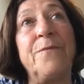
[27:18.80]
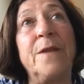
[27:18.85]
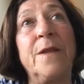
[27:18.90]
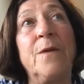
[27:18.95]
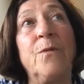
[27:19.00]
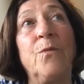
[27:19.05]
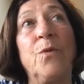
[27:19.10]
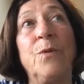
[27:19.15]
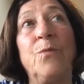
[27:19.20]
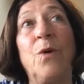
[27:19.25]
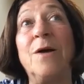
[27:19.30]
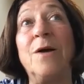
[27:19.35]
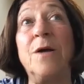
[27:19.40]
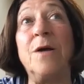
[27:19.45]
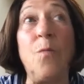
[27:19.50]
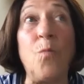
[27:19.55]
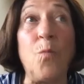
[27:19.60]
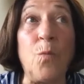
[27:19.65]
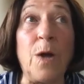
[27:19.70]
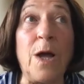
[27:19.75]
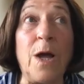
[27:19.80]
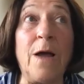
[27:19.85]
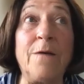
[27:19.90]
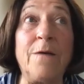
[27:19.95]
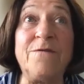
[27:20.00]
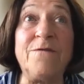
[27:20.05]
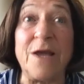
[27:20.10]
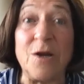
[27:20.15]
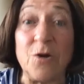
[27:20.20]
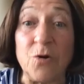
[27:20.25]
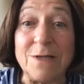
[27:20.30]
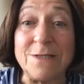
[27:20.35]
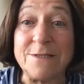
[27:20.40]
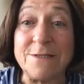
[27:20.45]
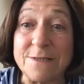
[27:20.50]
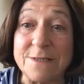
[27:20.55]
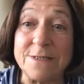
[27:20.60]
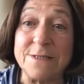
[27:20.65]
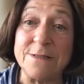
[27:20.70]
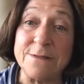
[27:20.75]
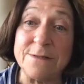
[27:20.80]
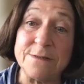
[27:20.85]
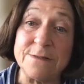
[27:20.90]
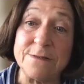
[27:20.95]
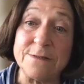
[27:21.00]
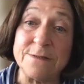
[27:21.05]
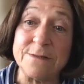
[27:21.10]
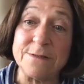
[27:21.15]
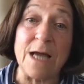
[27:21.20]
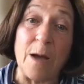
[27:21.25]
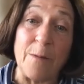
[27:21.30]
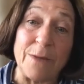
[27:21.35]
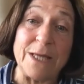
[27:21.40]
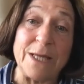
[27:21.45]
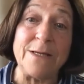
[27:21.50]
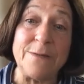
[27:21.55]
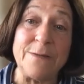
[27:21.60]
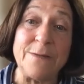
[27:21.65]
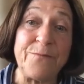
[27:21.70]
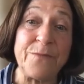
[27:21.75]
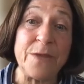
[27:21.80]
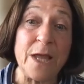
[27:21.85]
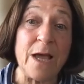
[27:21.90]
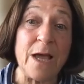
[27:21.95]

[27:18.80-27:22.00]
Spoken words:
We welcome veterans to come in